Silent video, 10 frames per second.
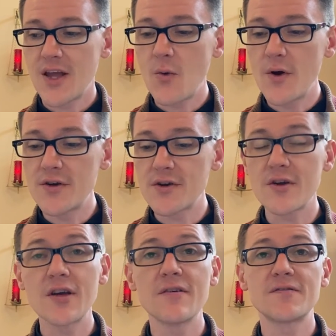I
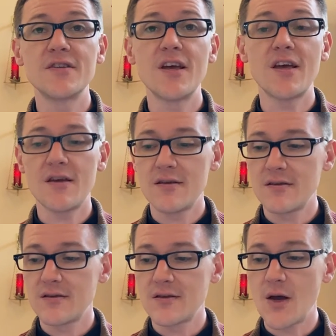wonder if today,
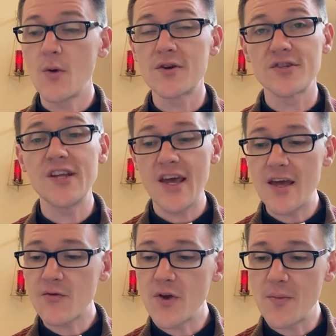I wonder
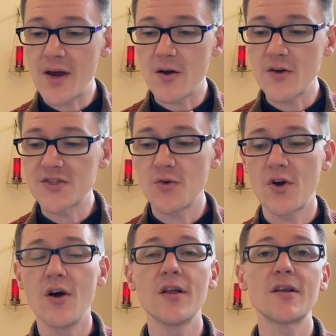today if we might also
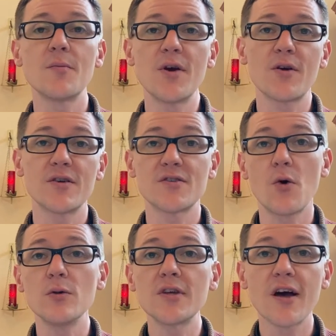call it America's
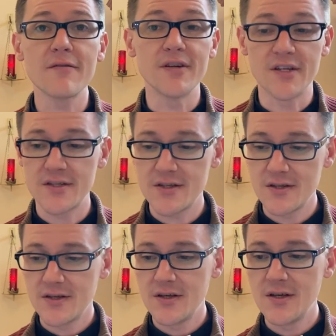old covenant.
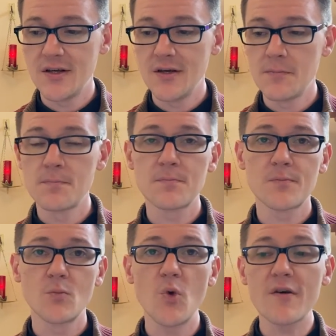
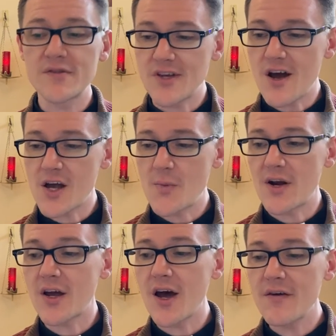We often talk
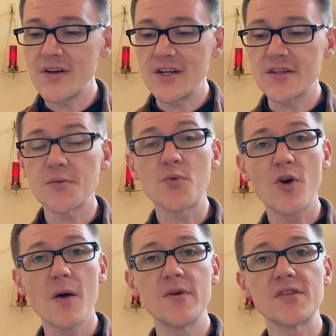about a covenant as a
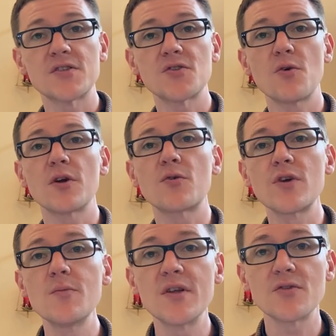promise or an
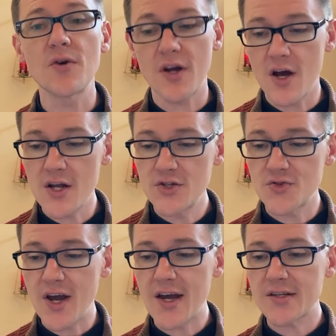agreement or a
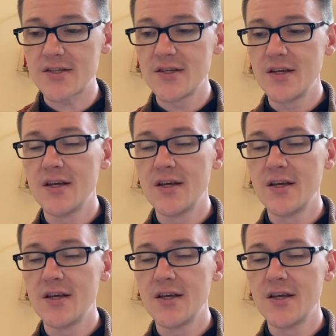contract,